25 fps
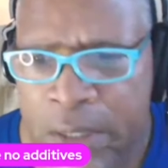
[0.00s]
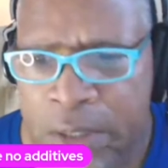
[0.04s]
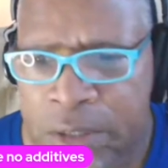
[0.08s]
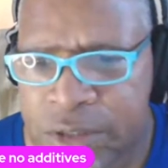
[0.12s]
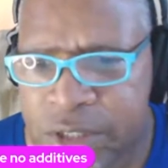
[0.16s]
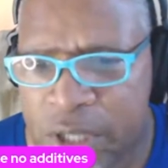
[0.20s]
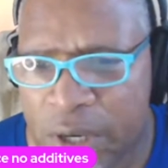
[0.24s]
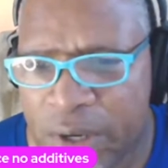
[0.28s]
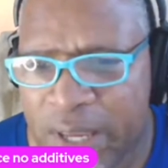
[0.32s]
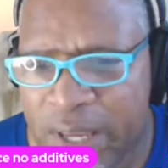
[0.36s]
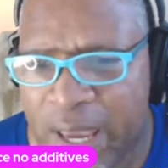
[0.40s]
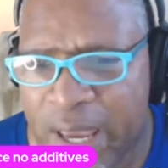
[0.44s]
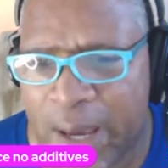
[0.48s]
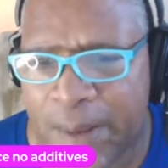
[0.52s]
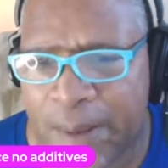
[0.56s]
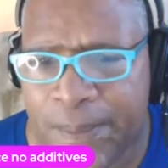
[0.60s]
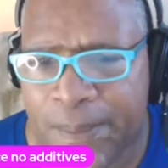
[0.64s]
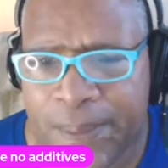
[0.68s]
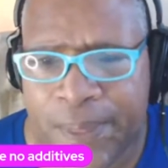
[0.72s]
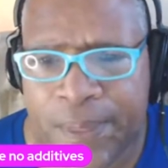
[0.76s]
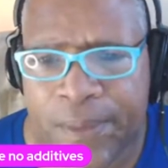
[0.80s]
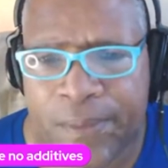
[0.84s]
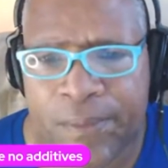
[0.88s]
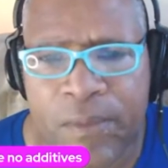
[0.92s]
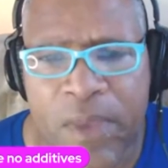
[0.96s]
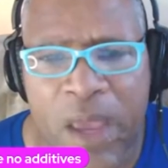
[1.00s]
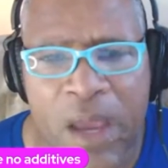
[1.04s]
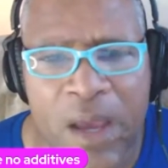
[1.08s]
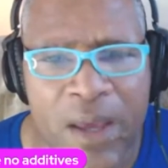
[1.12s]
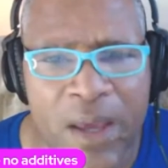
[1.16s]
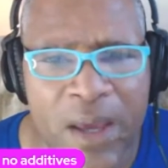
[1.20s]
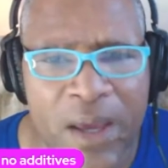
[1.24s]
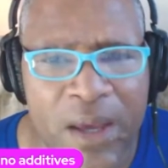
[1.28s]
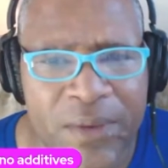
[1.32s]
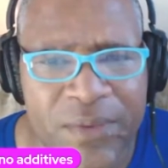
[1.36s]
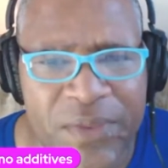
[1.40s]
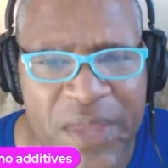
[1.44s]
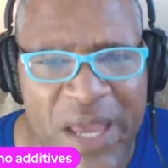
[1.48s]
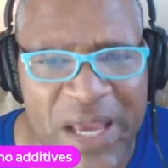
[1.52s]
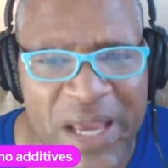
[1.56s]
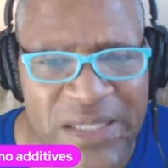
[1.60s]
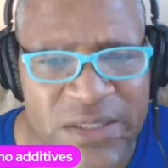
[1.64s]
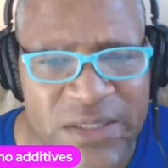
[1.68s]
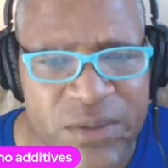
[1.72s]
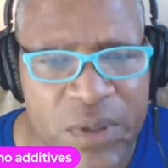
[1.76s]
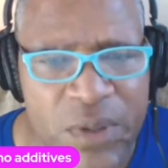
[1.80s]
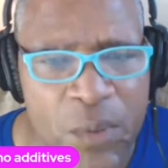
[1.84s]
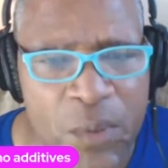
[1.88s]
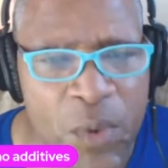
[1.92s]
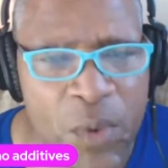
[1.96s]
So yeah,
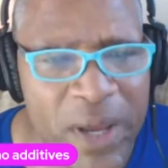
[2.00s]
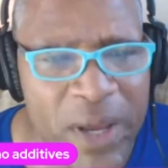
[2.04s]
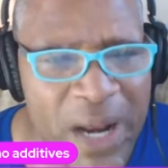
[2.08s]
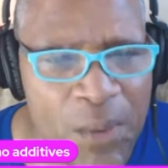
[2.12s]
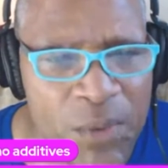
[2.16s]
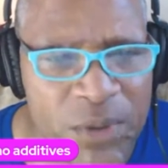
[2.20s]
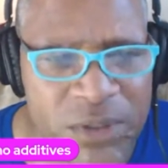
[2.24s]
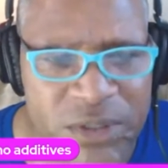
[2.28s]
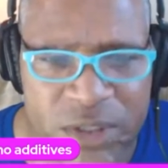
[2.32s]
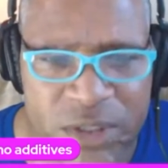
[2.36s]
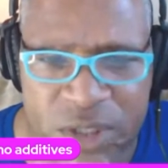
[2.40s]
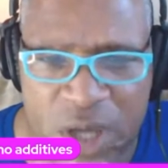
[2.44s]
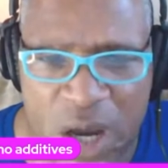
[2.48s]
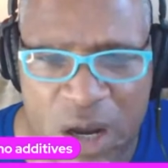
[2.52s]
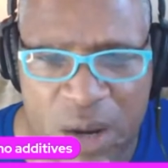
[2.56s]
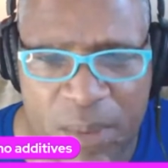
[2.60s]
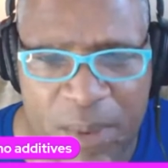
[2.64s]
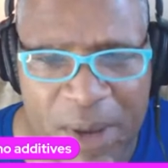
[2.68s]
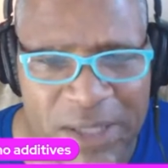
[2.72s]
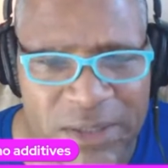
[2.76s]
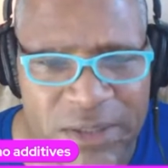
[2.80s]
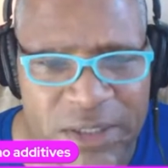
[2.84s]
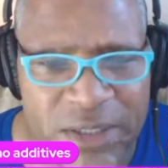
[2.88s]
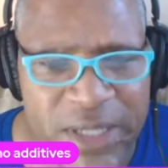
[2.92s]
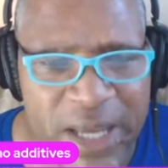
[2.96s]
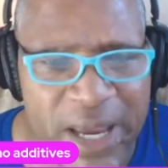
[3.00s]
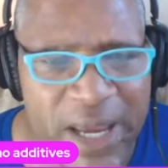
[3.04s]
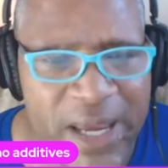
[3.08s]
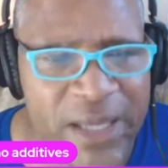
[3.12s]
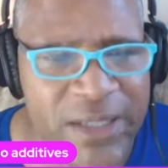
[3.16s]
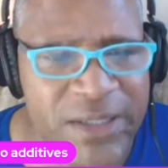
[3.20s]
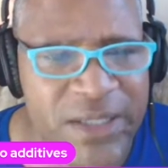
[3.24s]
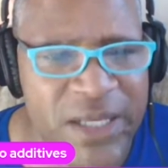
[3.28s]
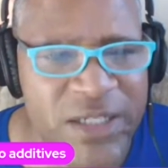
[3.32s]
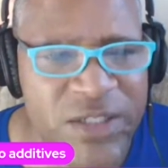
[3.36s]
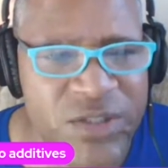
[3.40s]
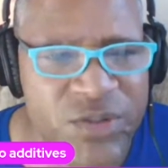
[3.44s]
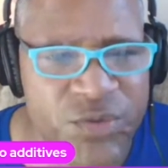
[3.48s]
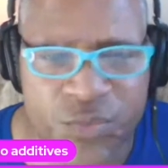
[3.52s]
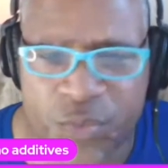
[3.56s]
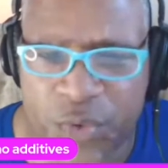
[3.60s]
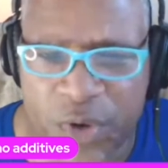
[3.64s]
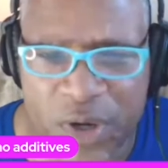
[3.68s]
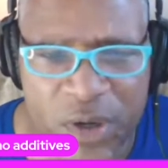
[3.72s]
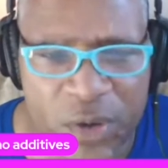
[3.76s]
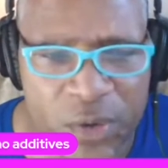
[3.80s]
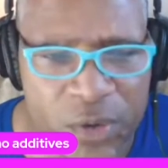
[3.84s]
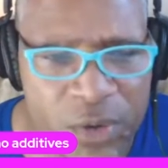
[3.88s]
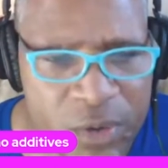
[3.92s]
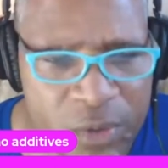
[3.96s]
that's what I want to talk about today. Just
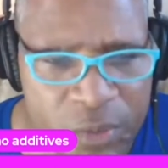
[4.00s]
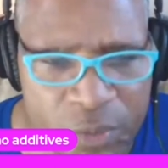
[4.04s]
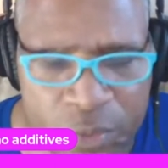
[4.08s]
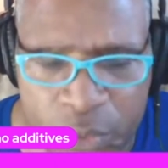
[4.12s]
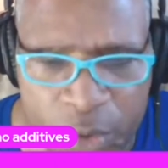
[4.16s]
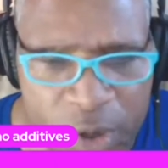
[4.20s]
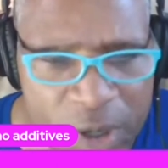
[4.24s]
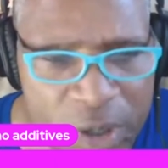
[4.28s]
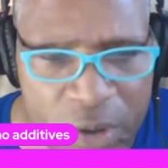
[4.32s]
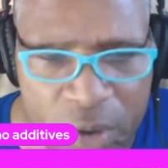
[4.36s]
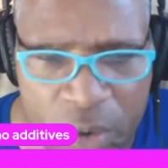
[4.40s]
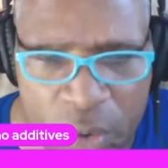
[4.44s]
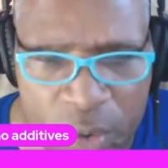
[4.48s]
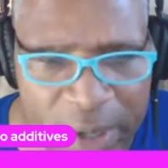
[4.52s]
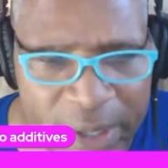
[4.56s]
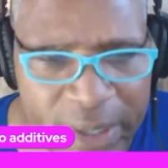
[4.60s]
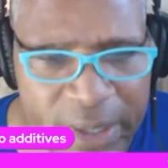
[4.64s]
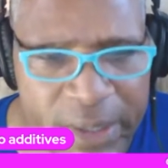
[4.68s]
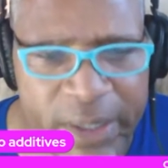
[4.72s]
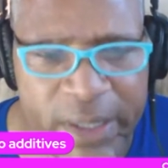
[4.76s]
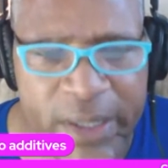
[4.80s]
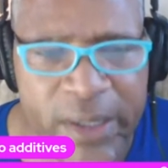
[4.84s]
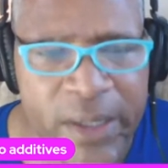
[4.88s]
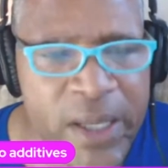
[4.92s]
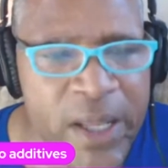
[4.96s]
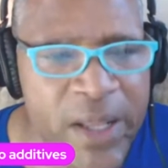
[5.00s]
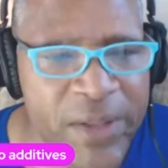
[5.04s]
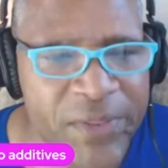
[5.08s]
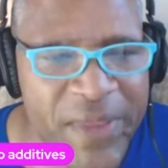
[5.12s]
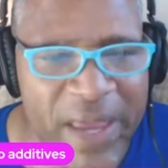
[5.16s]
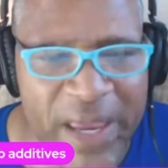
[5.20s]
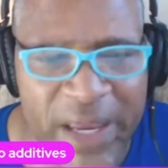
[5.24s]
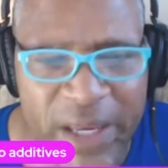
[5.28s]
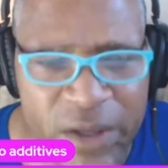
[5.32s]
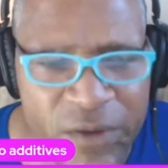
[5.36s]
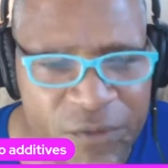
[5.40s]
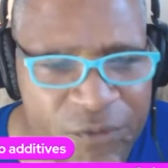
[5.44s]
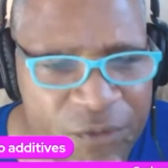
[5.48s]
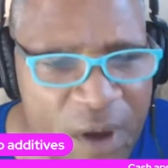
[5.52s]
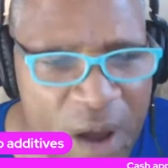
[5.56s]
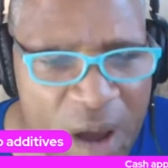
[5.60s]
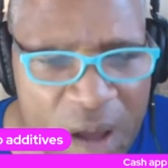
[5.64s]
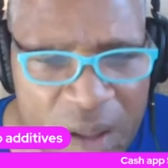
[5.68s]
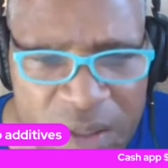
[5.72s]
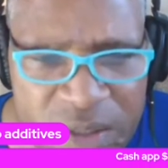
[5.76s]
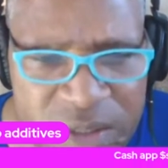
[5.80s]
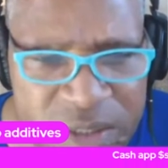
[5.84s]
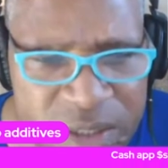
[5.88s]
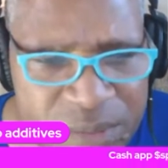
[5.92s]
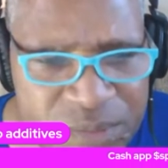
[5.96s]
real quickly. Thank you for
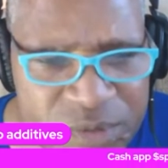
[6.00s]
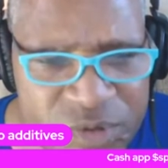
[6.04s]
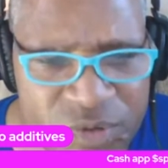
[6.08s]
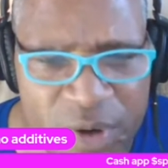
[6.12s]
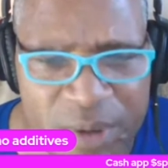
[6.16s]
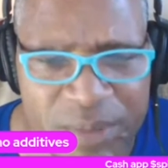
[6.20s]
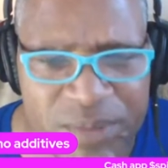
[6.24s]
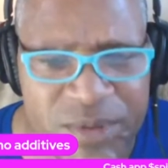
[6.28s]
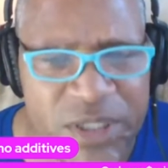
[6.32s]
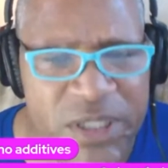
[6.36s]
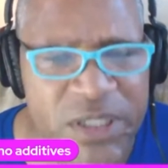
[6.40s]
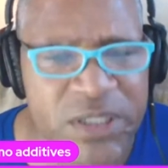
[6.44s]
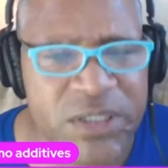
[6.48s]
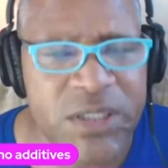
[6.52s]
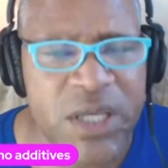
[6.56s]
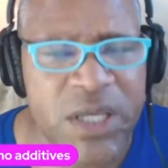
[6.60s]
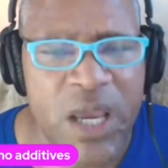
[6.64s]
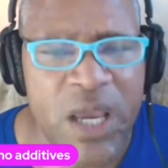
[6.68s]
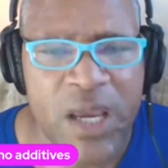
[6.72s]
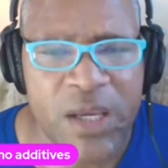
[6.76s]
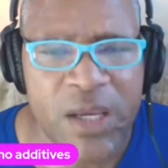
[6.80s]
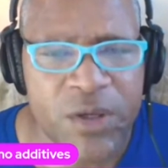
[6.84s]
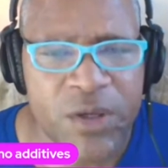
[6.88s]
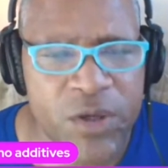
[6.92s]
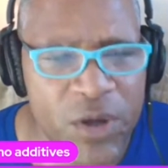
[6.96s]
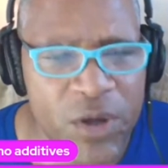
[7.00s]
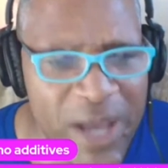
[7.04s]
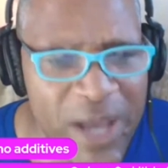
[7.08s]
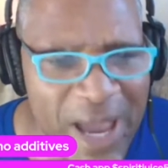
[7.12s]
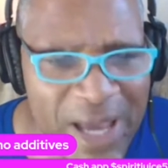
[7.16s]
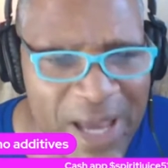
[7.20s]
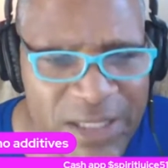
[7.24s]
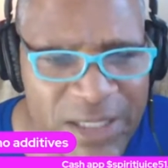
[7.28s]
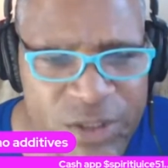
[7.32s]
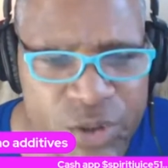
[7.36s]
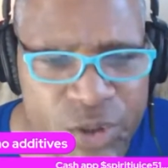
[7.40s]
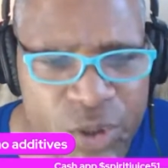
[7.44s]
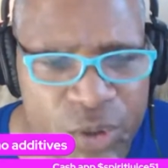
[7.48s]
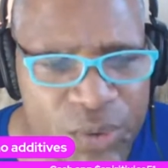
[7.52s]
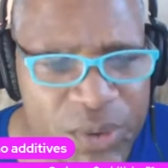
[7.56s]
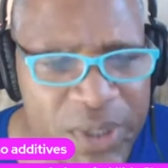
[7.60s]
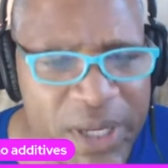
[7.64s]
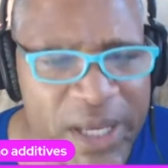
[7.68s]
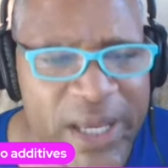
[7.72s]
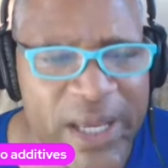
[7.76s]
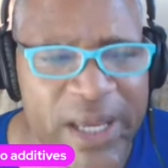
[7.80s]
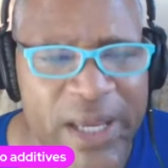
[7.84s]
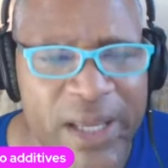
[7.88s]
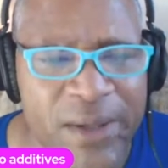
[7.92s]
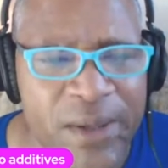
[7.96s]
all the subscriptions. You guys tune
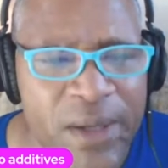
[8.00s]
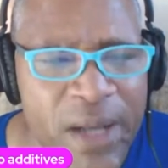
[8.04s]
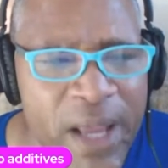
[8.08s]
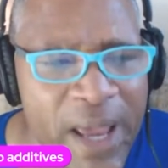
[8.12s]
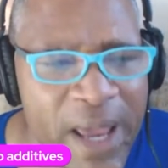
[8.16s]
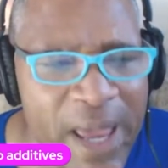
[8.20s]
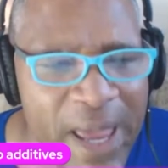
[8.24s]
in.